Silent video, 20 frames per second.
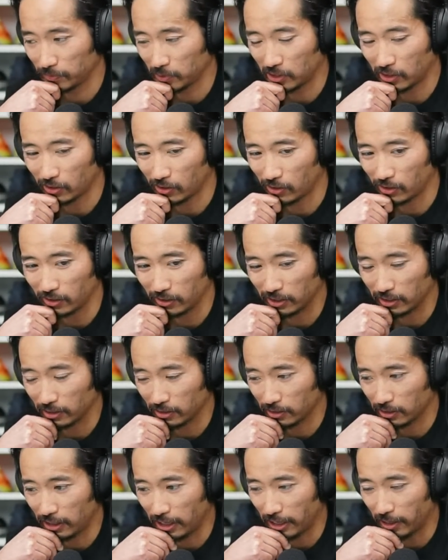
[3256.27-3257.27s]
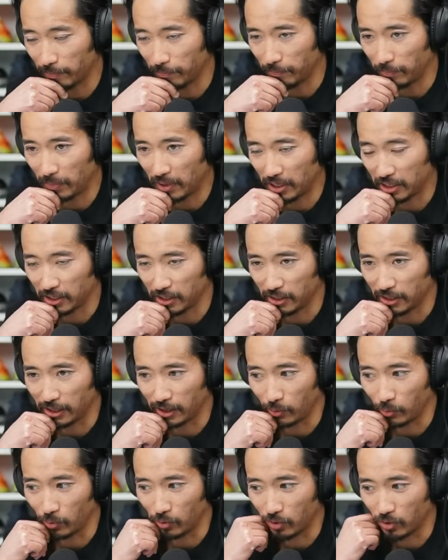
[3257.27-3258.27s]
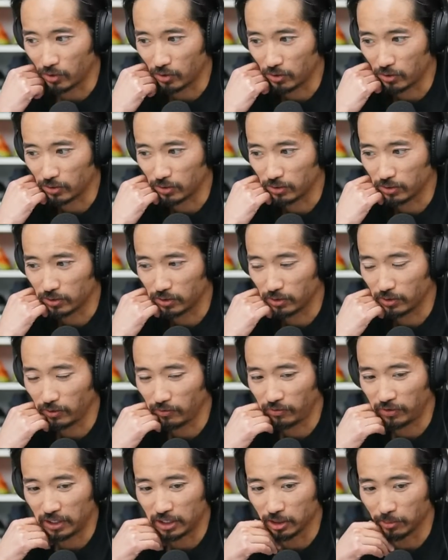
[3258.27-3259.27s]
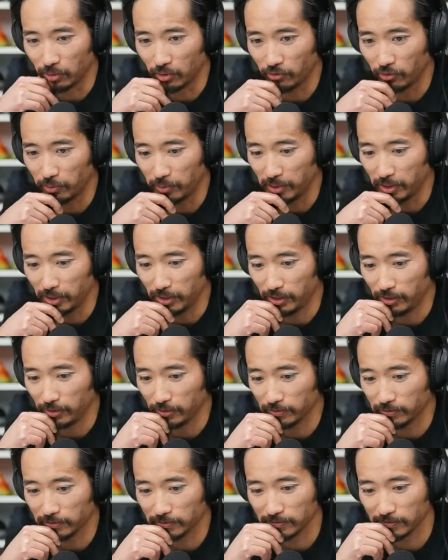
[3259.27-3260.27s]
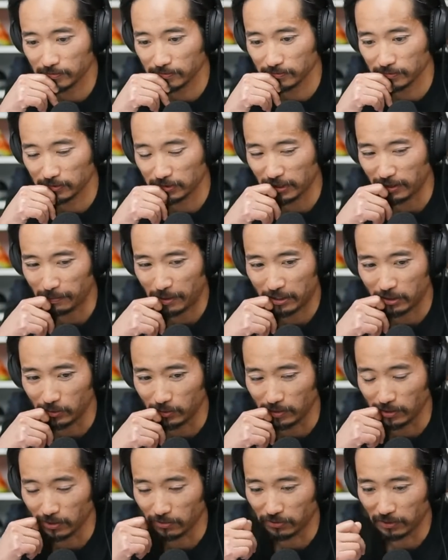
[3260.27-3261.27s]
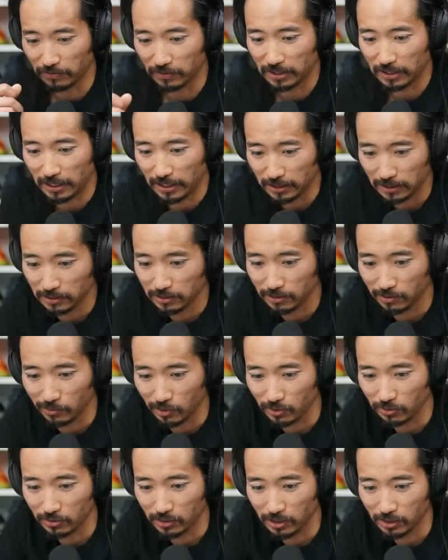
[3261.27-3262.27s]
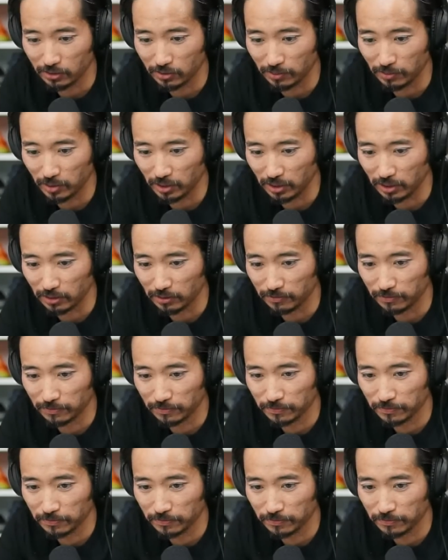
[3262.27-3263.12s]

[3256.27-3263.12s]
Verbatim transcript: but there aren't that many that were feasible for me to do. So I might do another 50K this summer. That's what I'm thinking.